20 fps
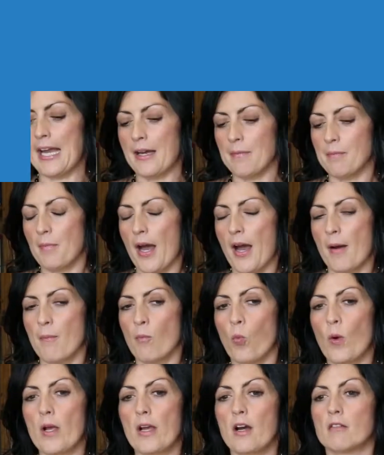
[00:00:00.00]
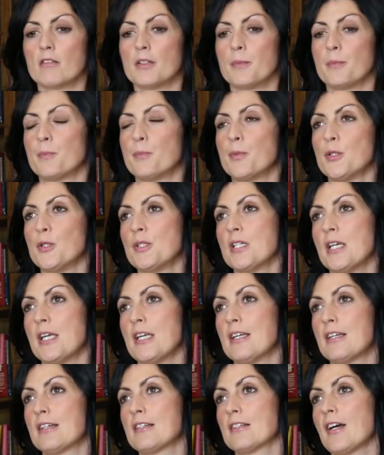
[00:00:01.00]
Yeah, we are a
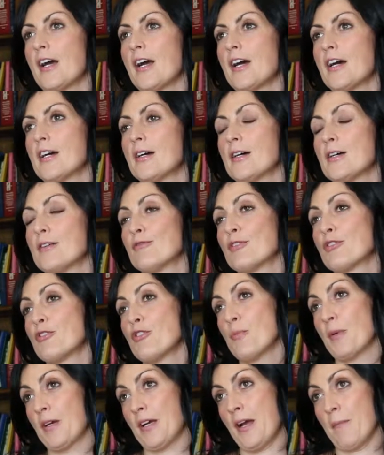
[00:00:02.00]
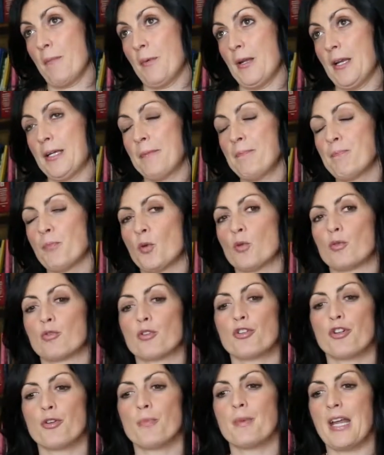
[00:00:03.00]
boutique recruitment company or
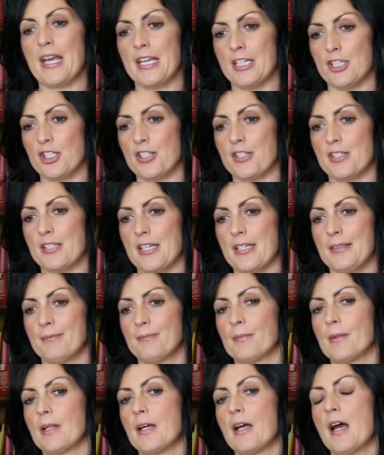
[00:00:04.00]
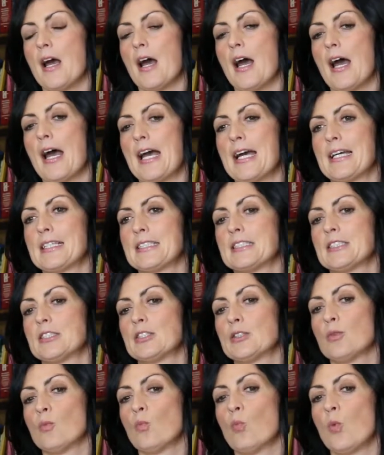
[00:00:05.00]
recruitment agency,
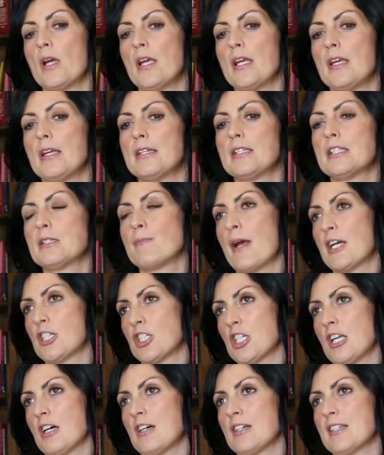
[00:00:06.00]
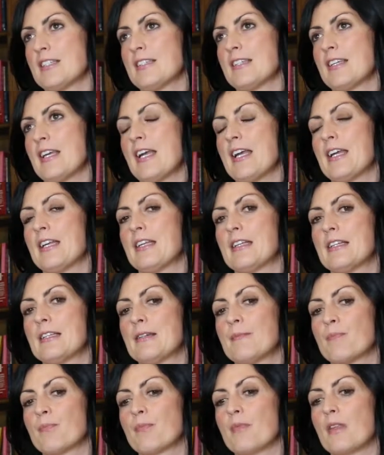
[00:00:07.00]
and we specialise
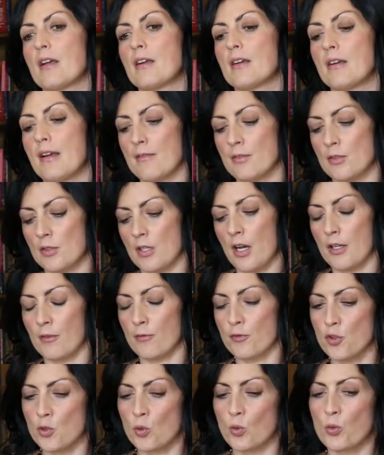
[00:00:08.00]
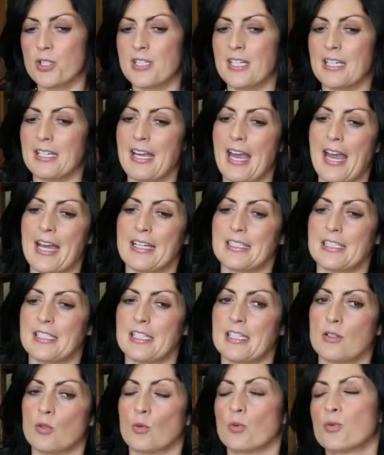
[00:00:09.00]
in kind of sourcing
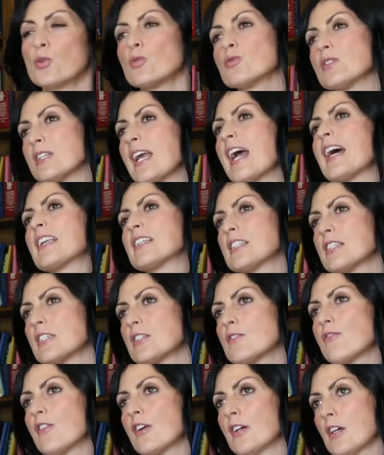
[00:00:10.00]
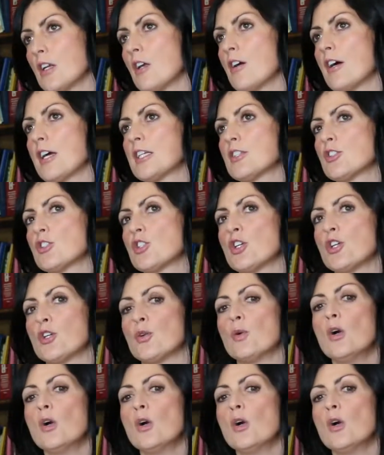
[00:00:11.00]
candidates for clients